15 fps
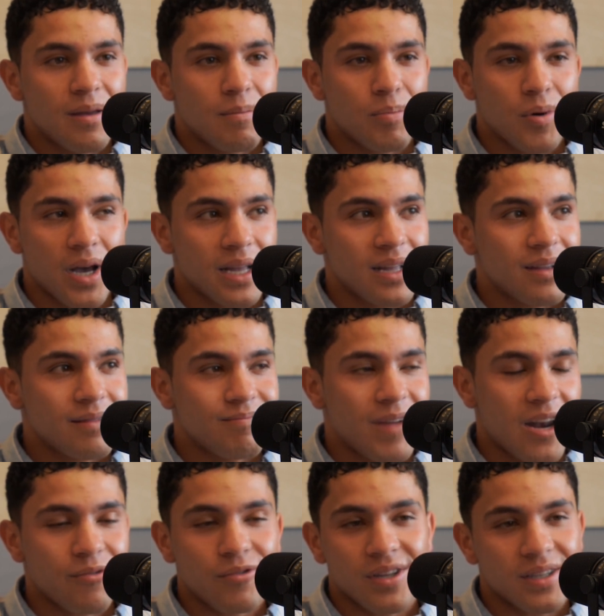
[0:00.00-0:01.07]
but
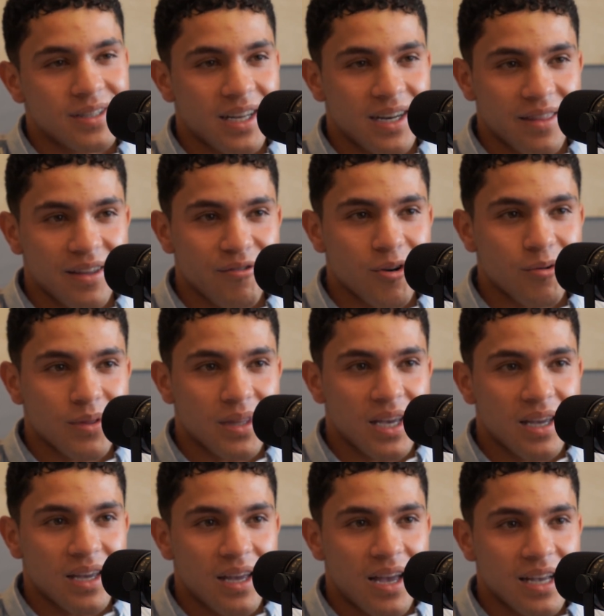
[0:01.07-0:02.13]
I don't really see anything wrong with
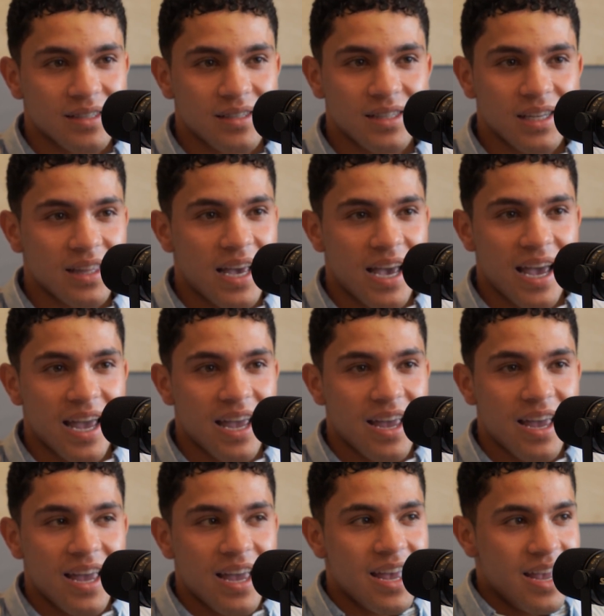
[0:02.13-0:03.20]
that. I see that
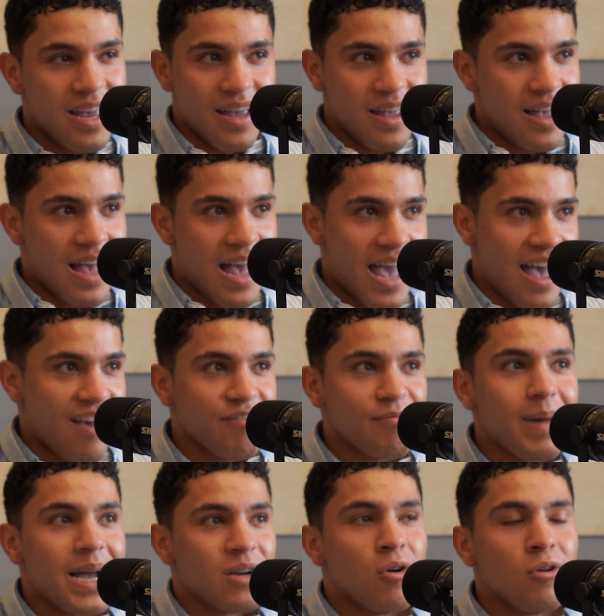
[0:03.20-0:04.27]
I have
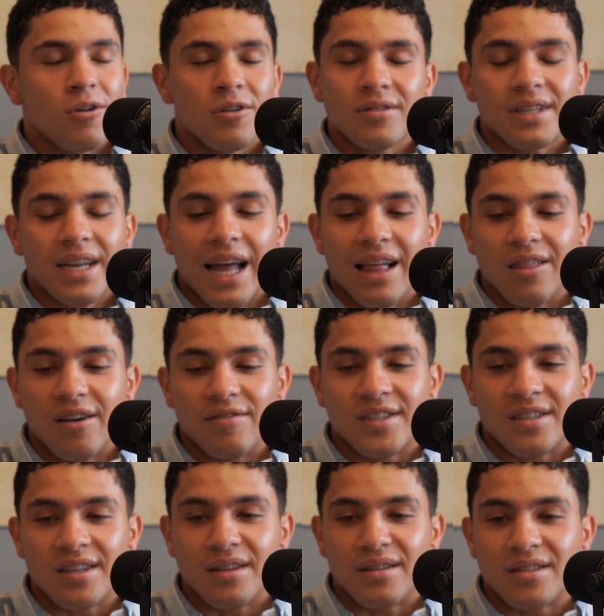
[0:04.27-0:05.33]
my goals, and I love
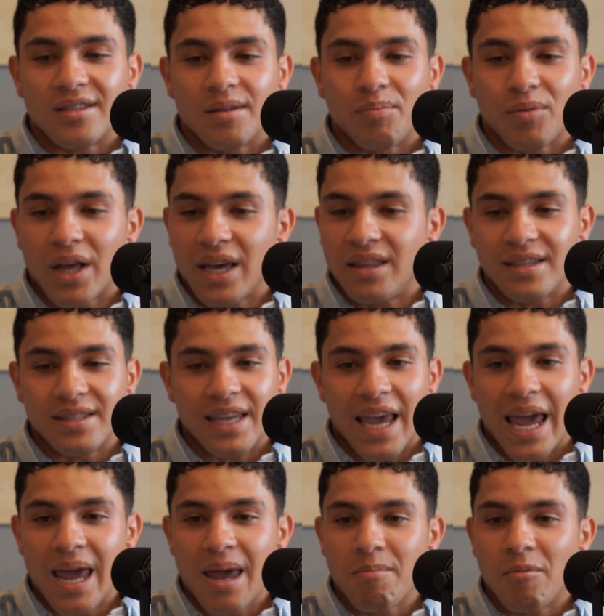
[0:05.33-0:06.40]
to play this
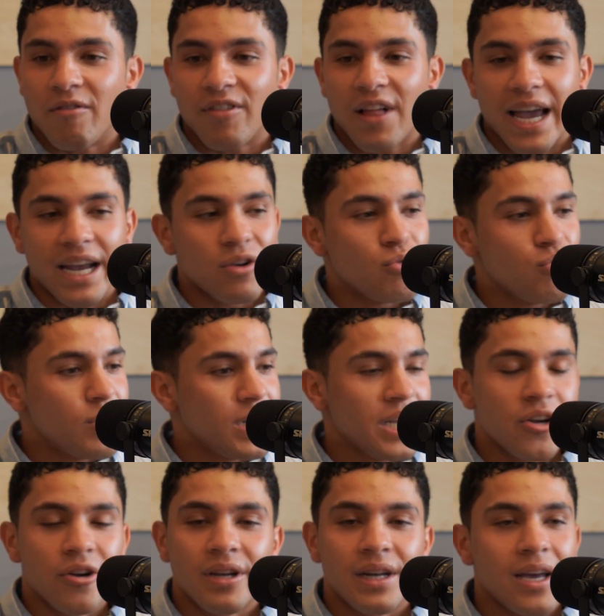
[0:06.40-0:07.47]
game of like who in
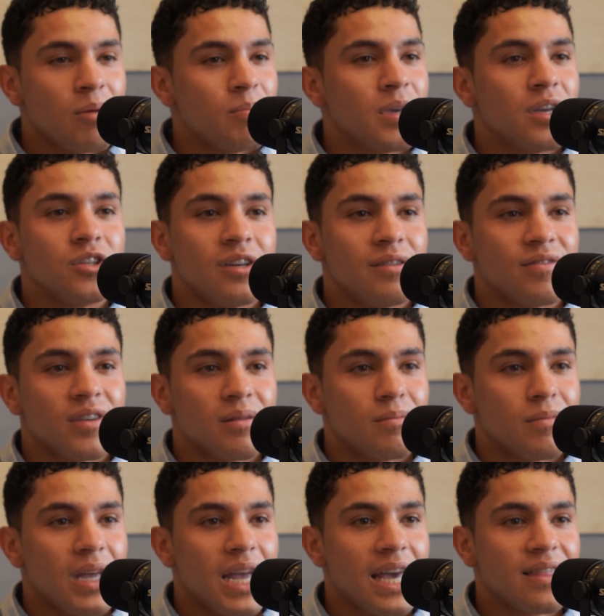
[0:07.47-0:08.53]
here can help me achieve
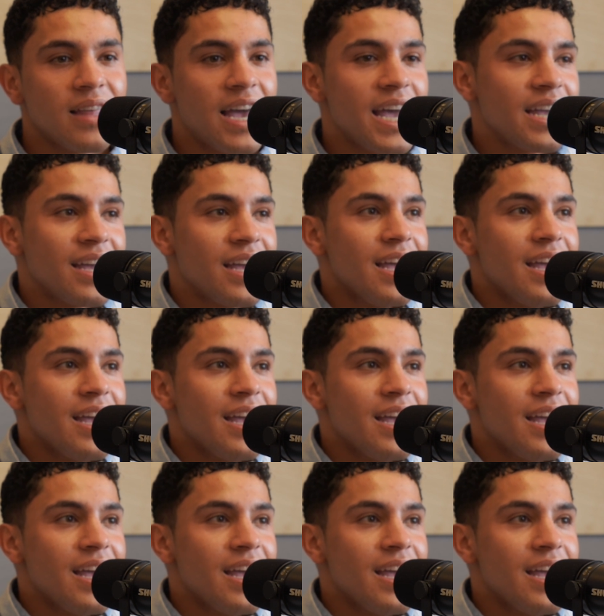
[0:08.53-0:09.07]
them. And like